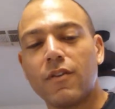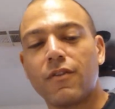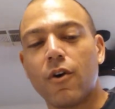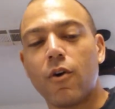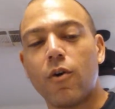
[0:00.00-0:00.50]

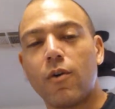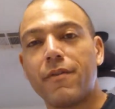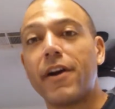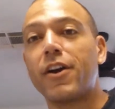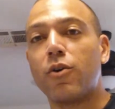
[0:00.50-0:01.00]
So
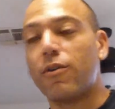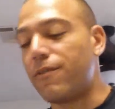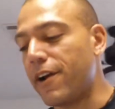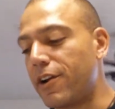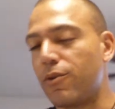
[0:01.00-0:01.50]
very
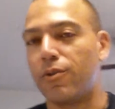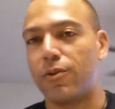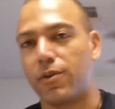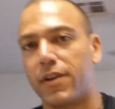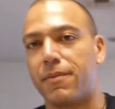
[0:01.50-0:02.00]

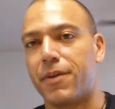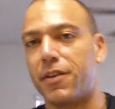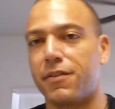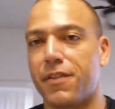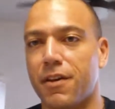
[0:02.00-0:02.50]
cool,
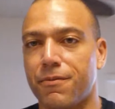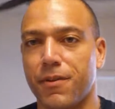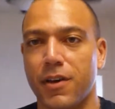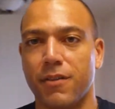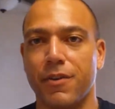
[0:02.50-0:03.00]
compelling stuff,
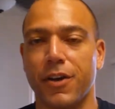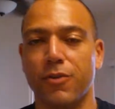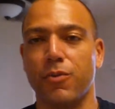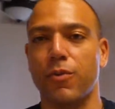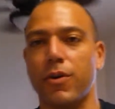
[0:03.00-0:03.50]
very
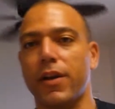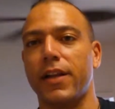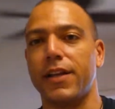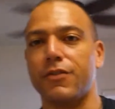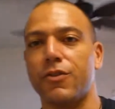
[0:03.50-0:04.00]
cool quote,
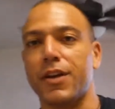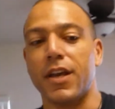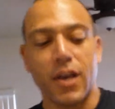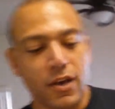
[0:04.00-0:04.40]
I enjoyed.